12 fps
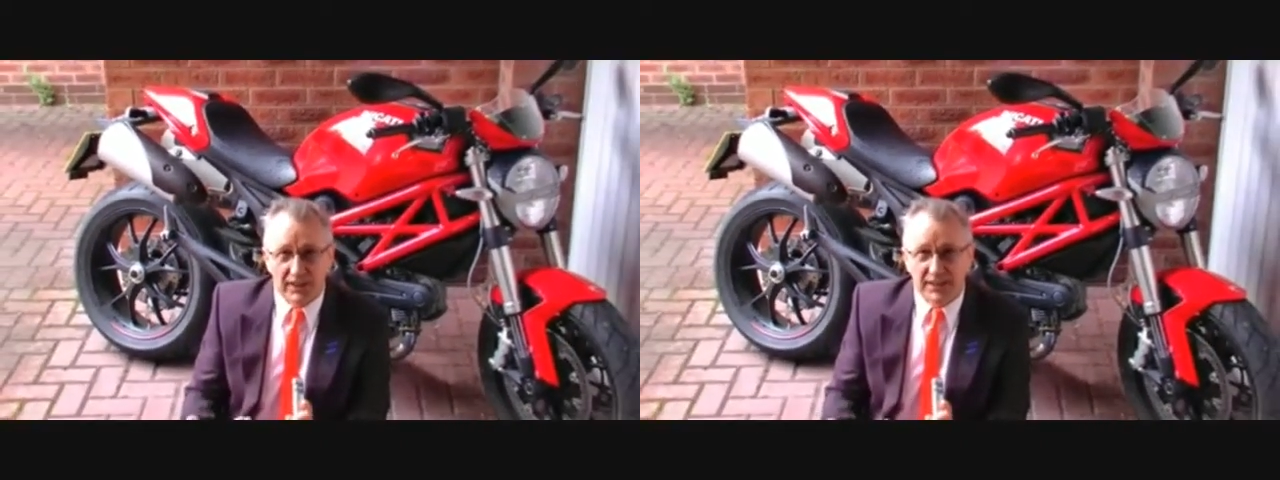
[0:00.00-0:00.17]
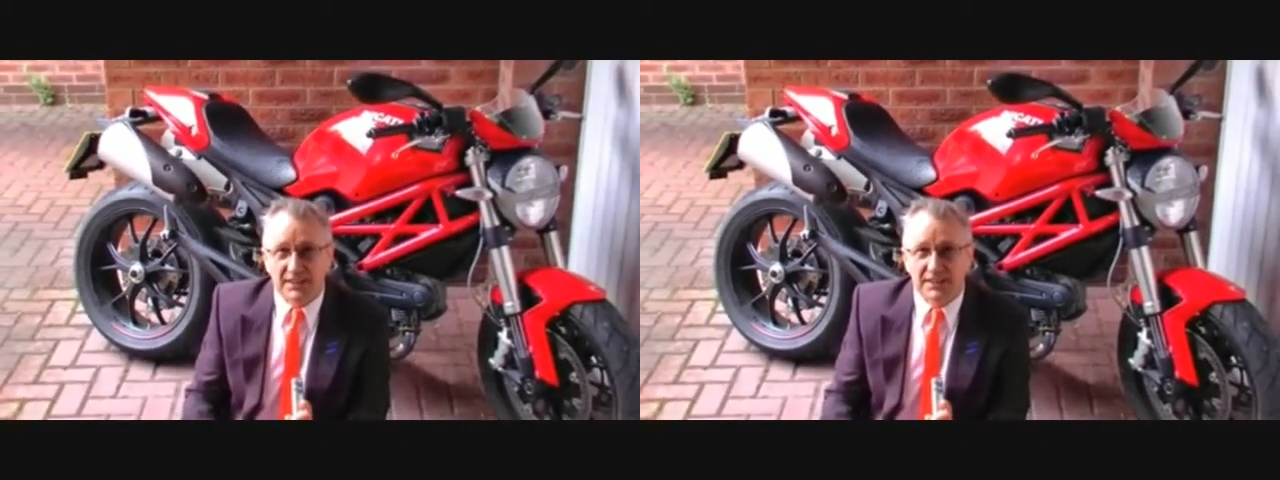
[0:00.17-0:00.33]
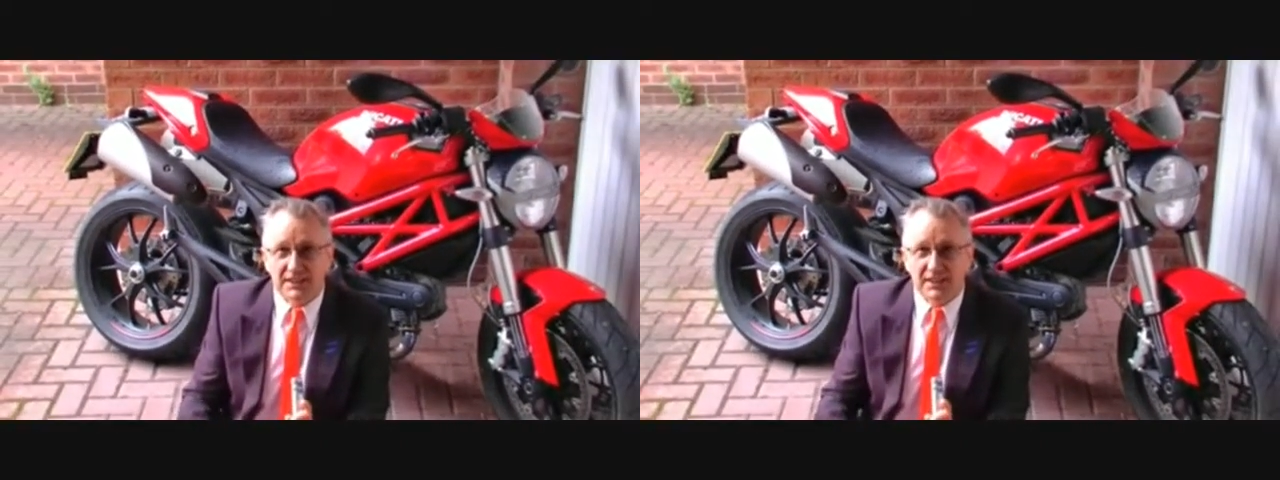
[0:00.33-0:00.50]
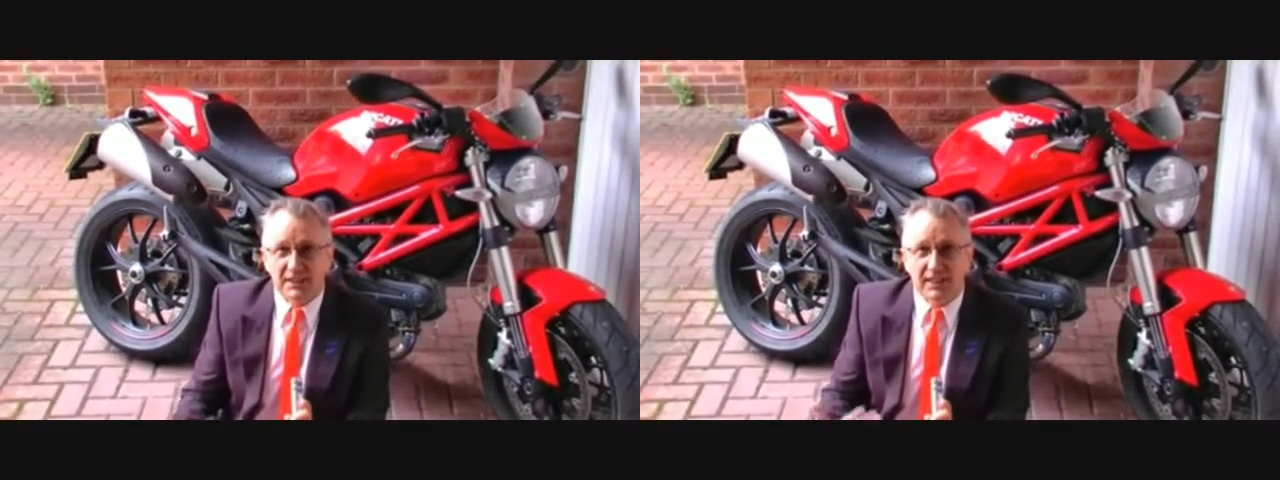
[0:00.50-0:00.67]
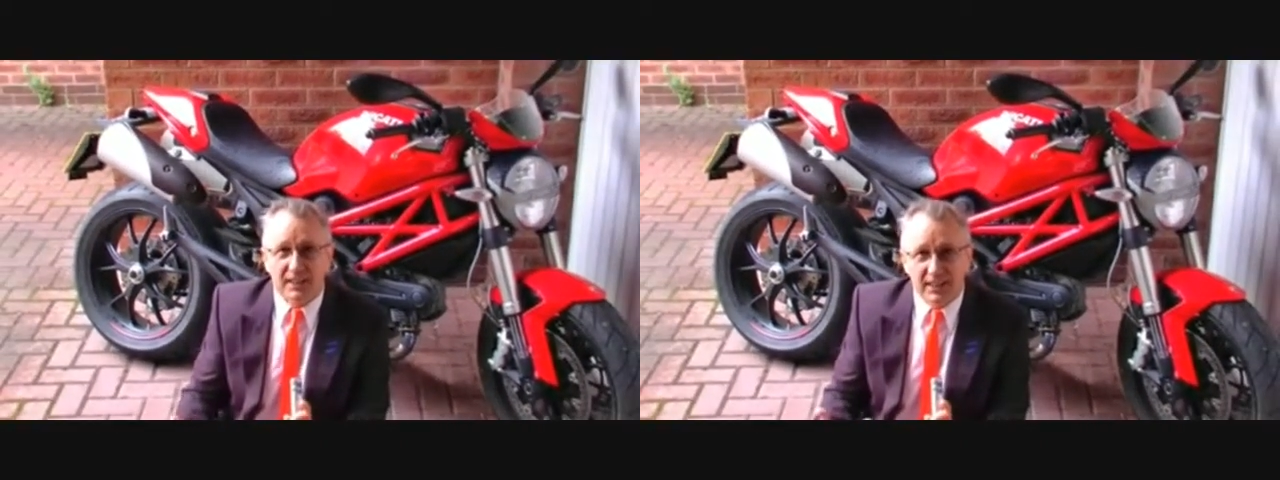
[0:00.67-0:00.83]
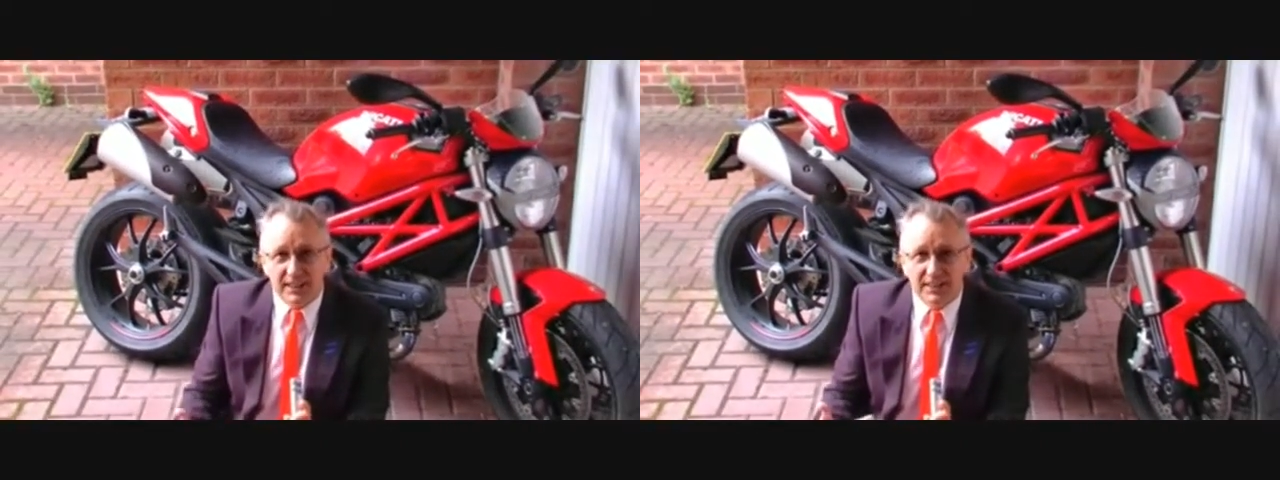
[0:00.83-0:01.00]
which way the
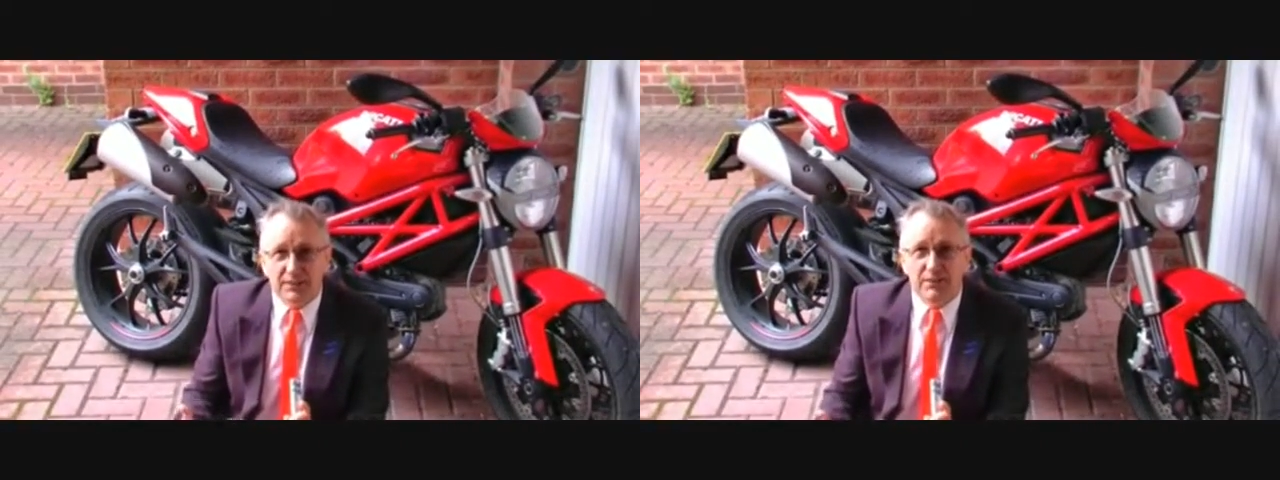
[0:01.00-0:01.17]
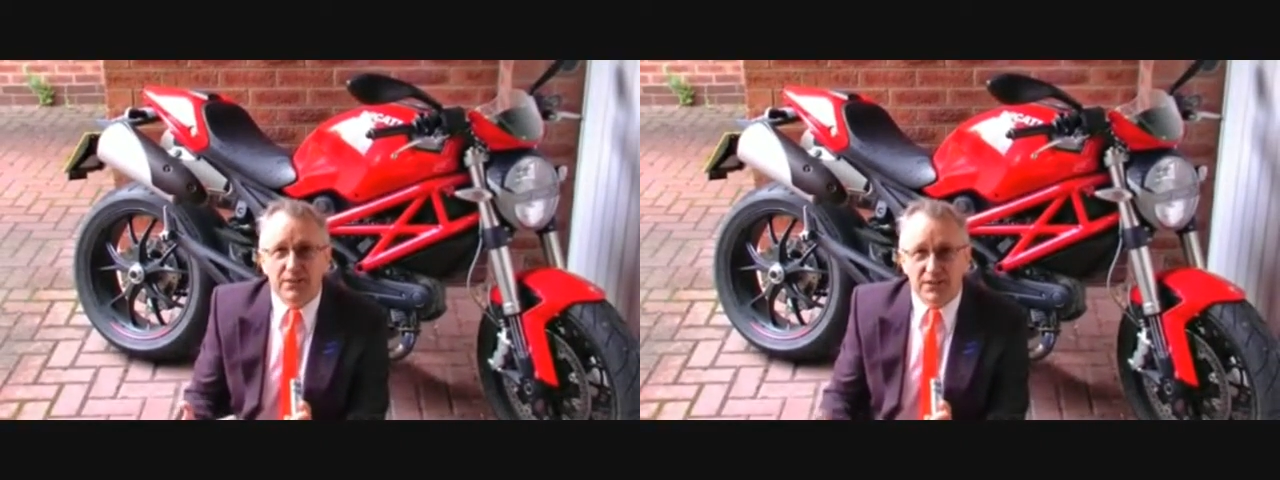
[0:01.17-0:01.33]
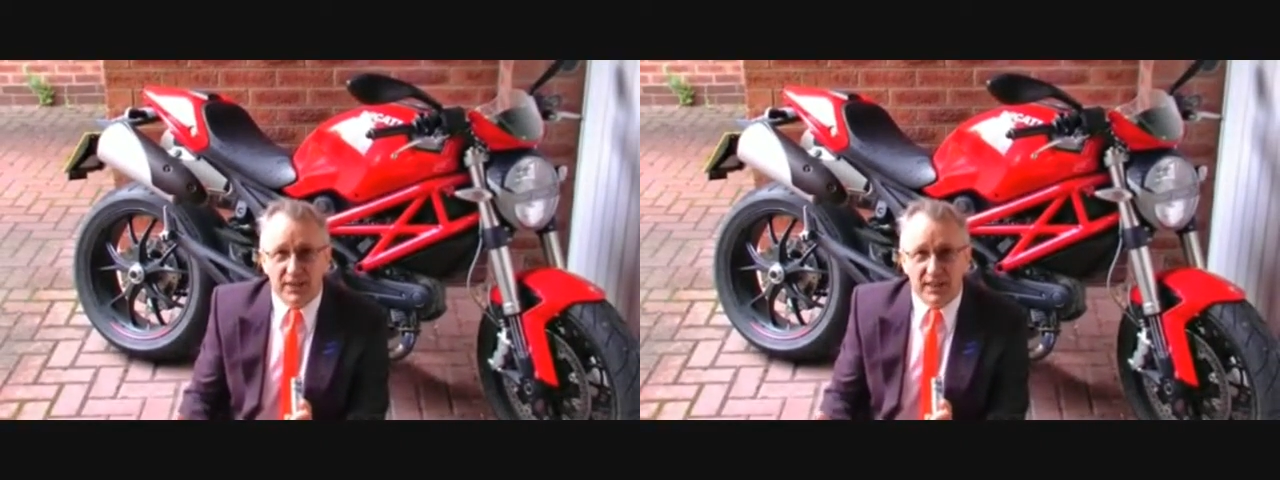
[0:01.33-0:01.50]
study's going to go,